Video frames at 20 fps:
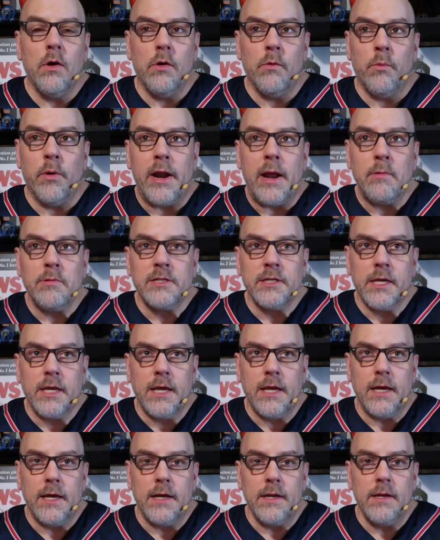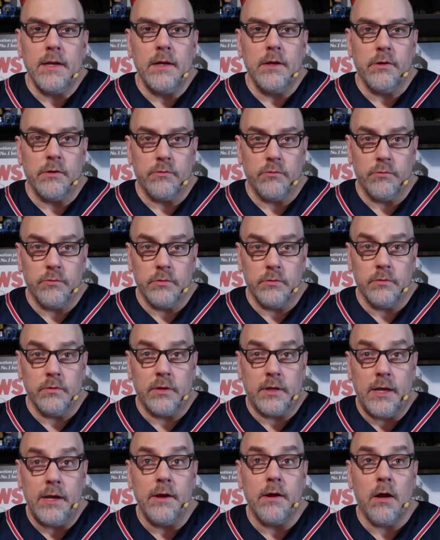when I was a kid,
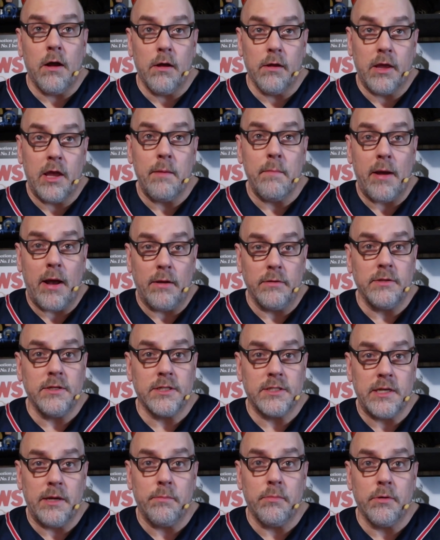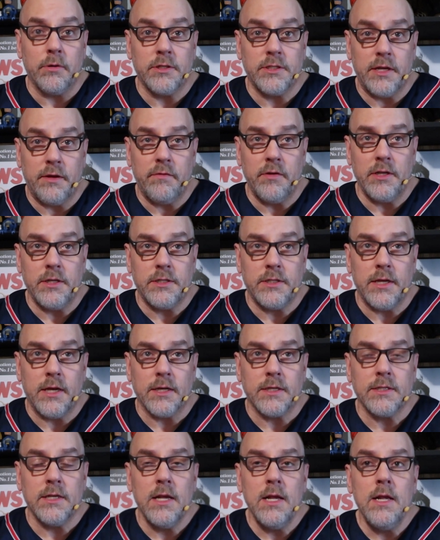King Kong came out in December of
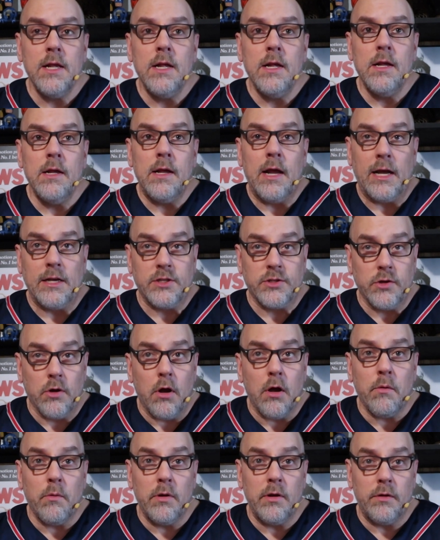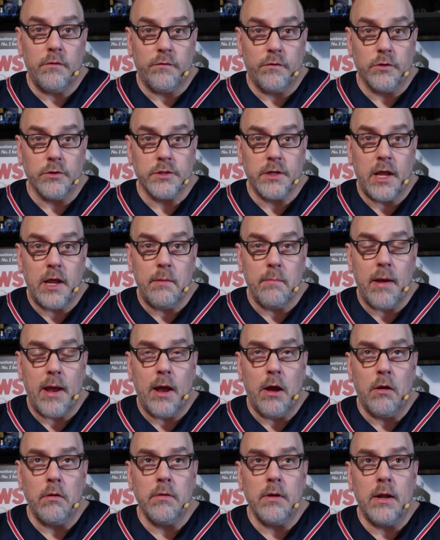'76. I saw it when it first came
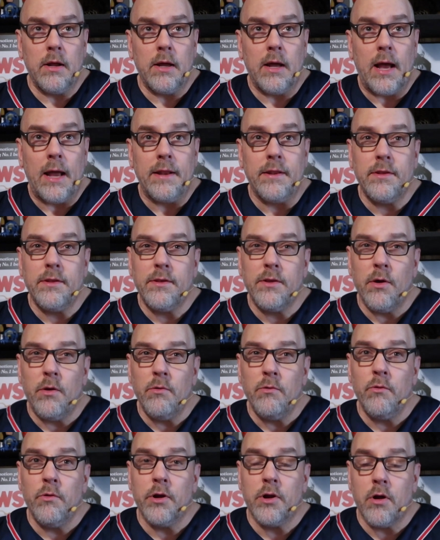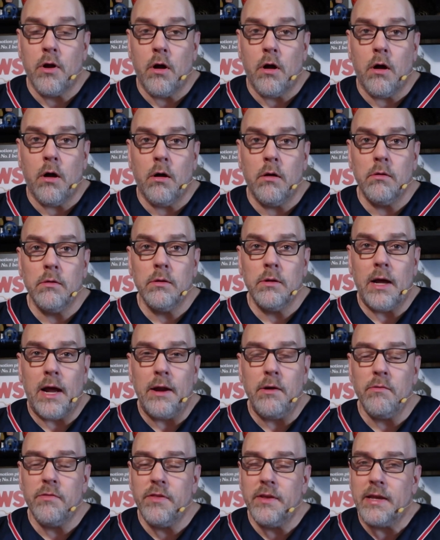out. I don't recall, I
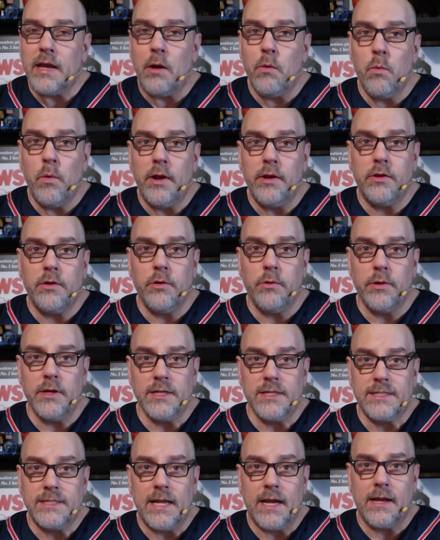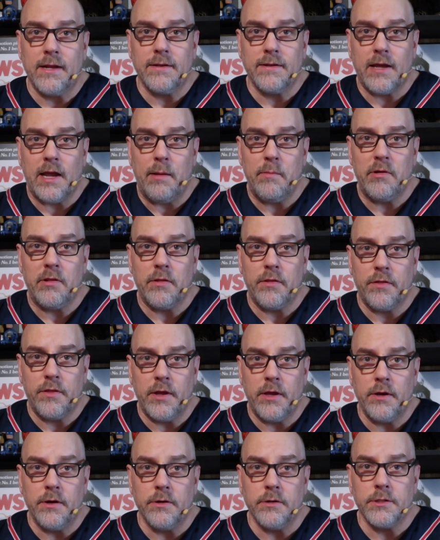don't think I went to it a second time at the
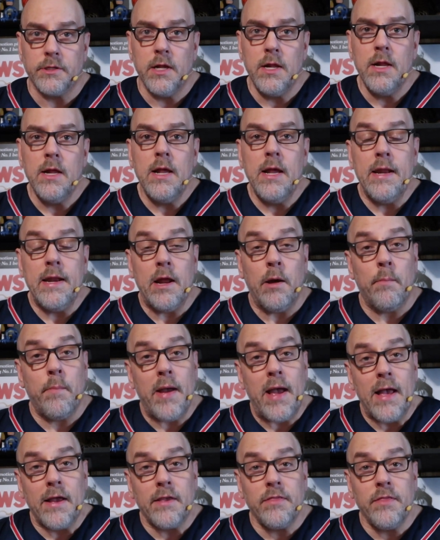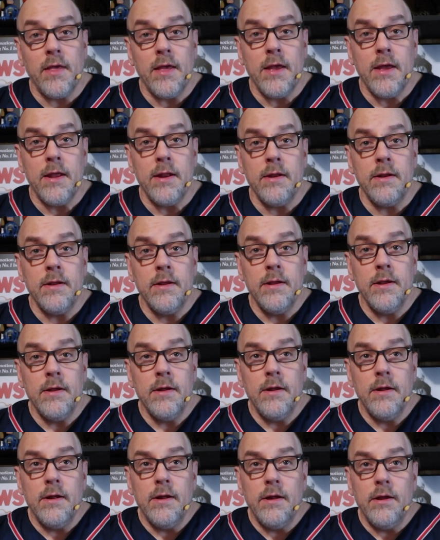theaters. Now, back then,
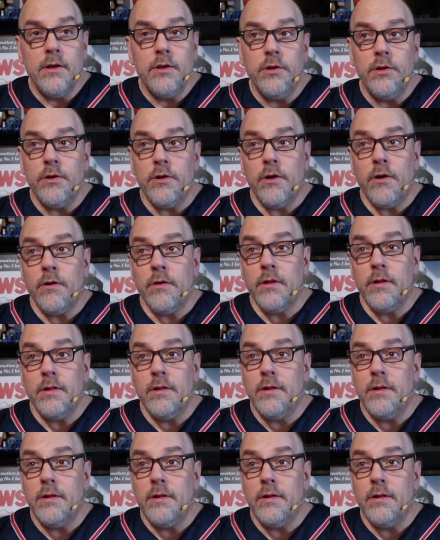you know,